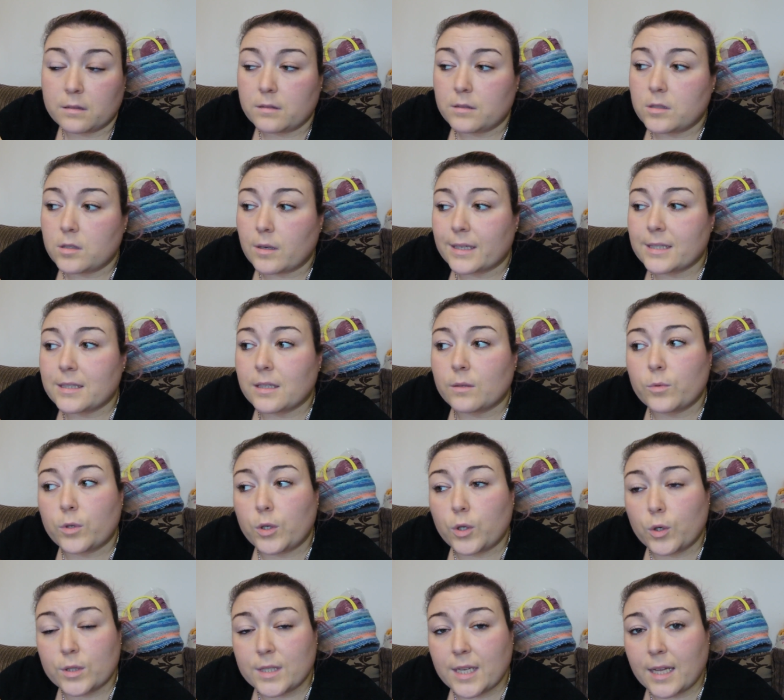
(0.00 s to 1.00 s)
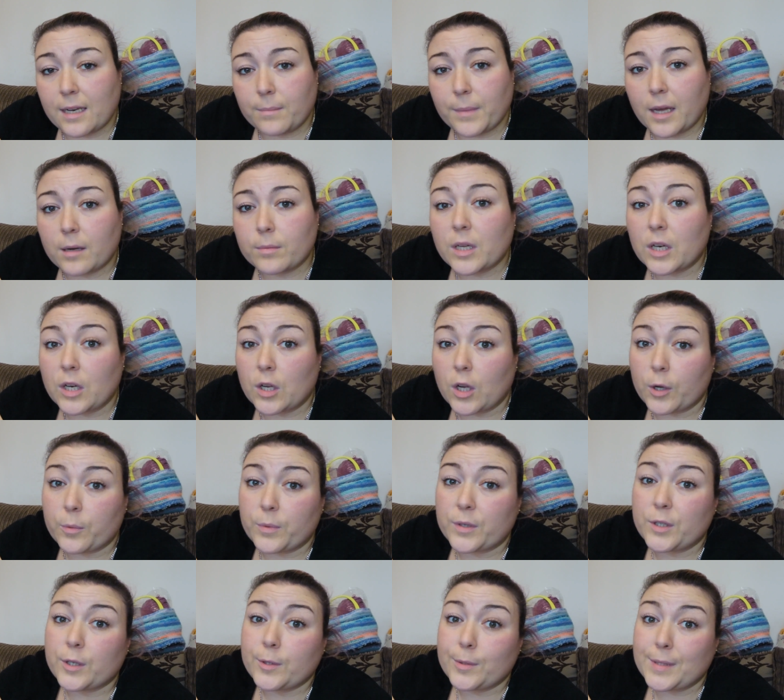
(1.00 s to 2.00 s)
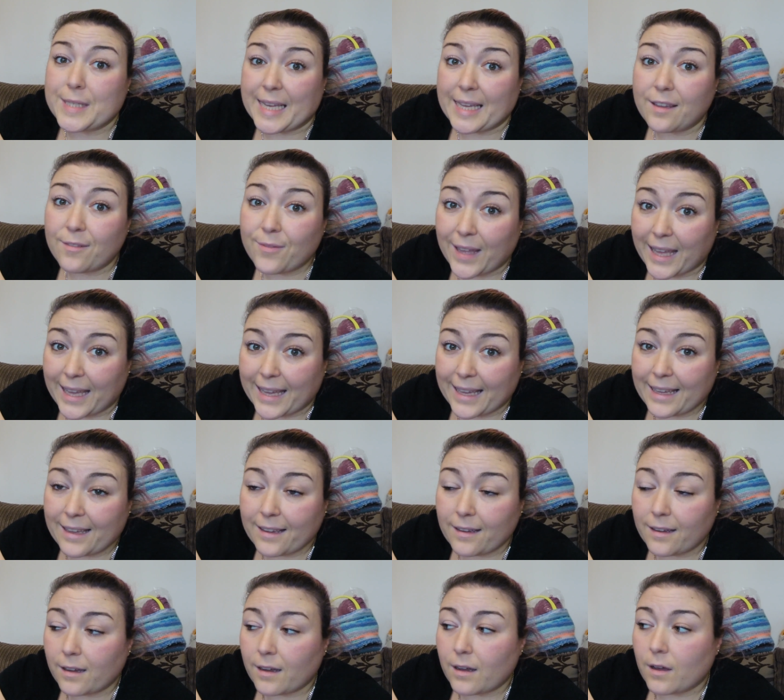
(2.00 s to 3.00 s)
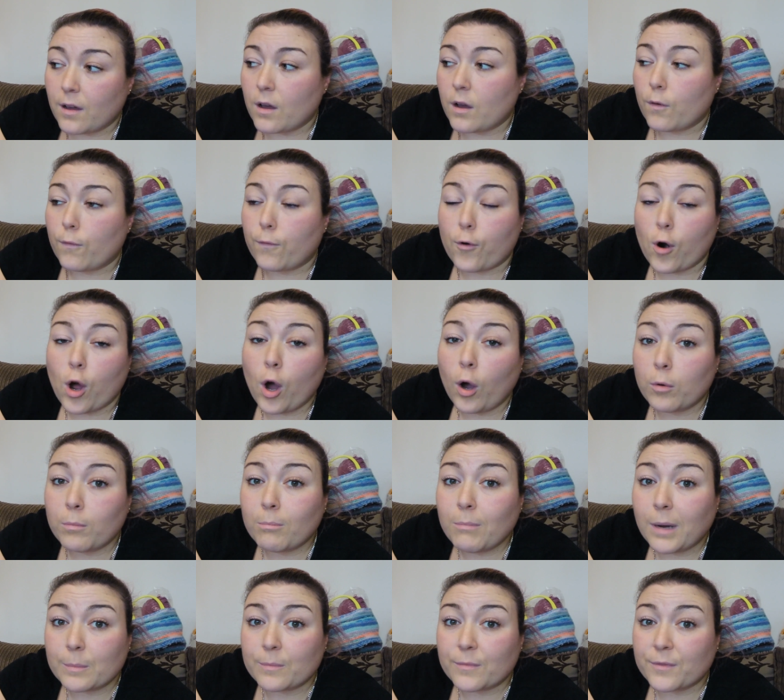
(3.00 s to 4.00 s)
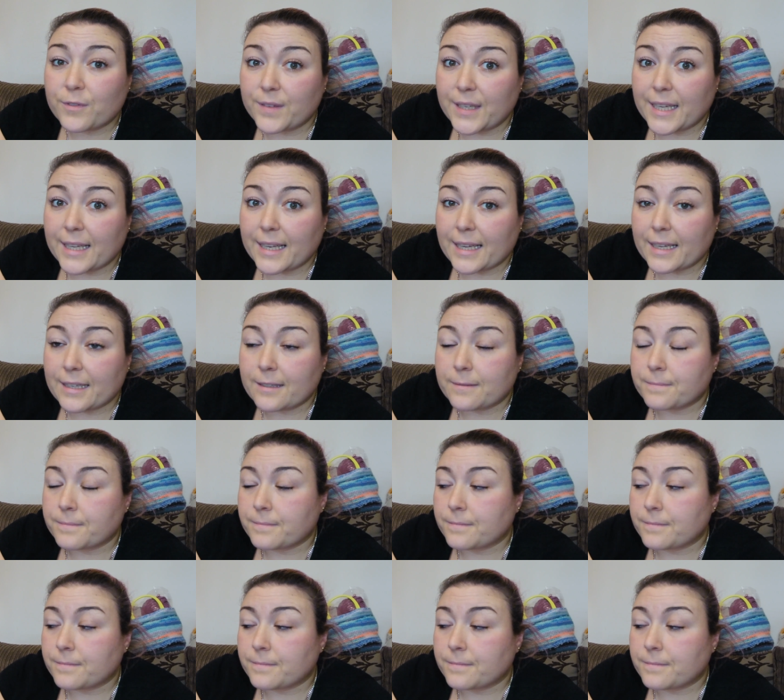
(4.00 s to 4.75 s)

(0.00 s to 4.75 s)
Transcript: So I said, "Well, you're telling me I'm going to go with no TV for a whole month nearly."